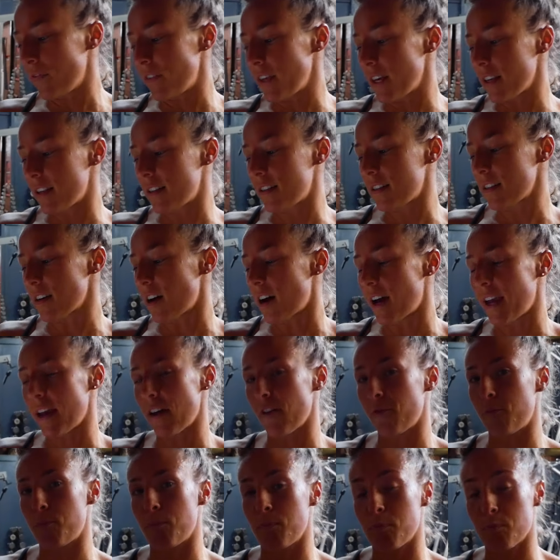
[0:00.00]
with this I
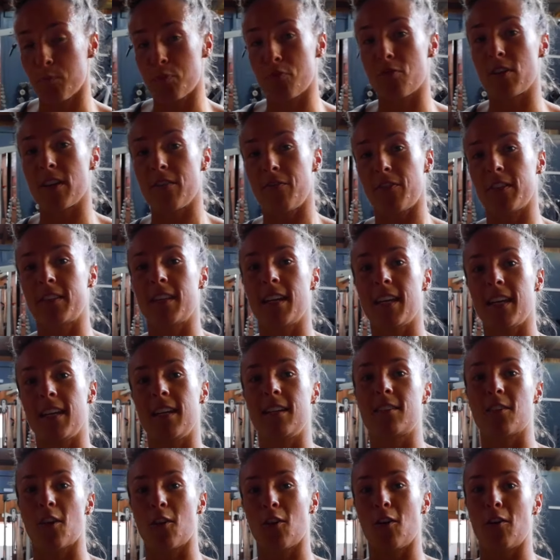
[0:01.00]
have
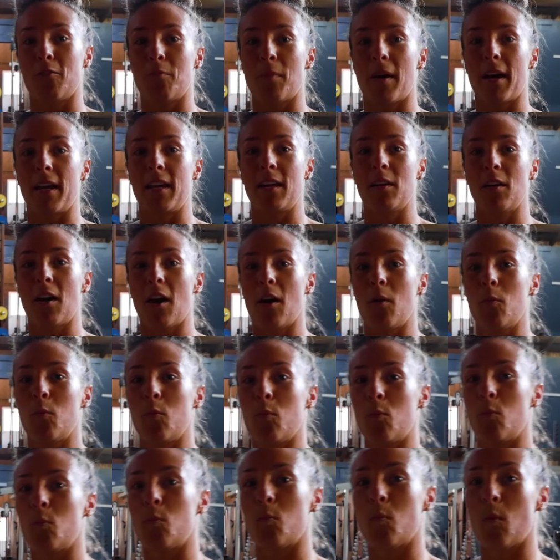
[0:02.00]
pre-fatigued a lot of my
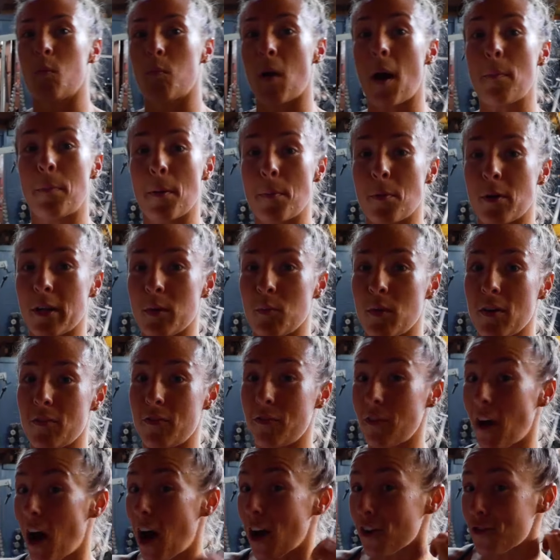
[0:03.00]
upper body with
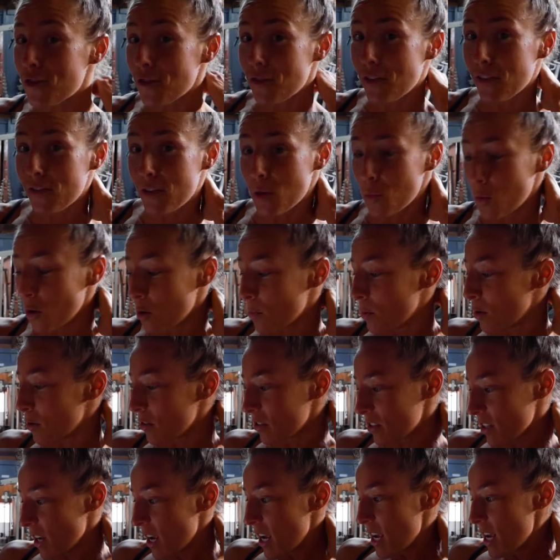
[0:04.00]
150
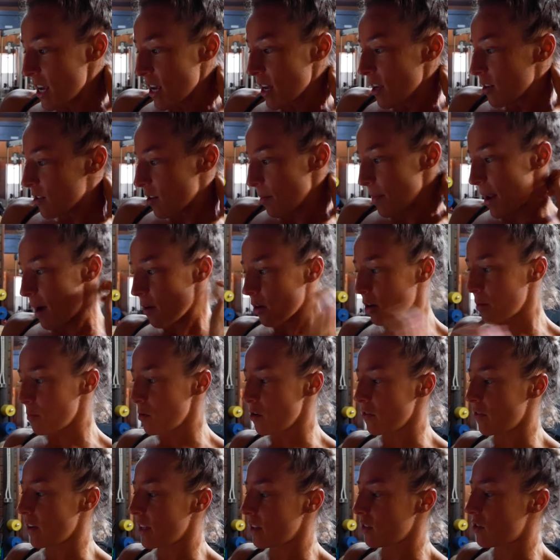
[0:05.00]
warbles. So I'm now going to
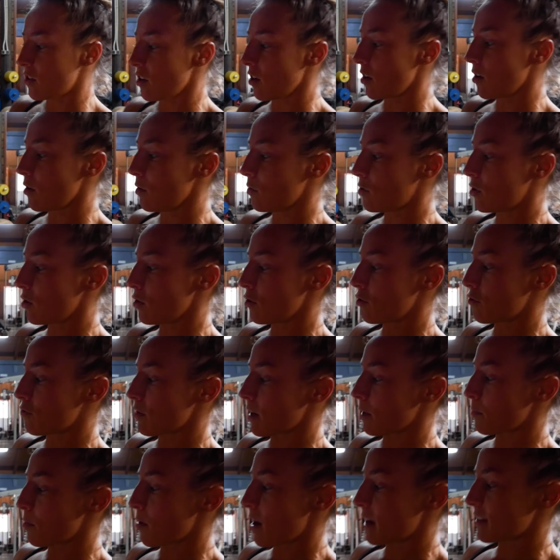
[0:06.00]
move into two
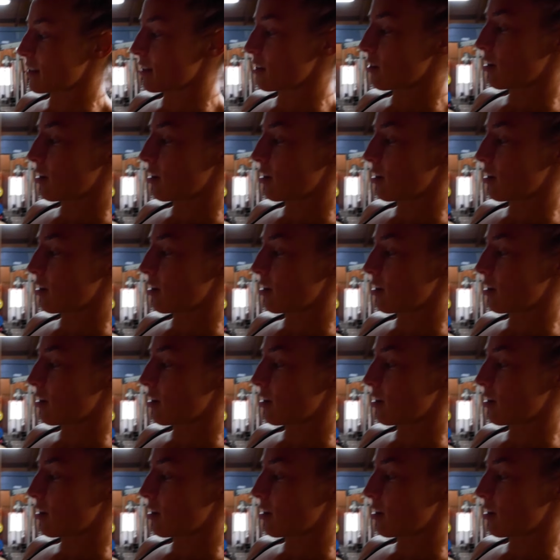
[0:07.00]
strict press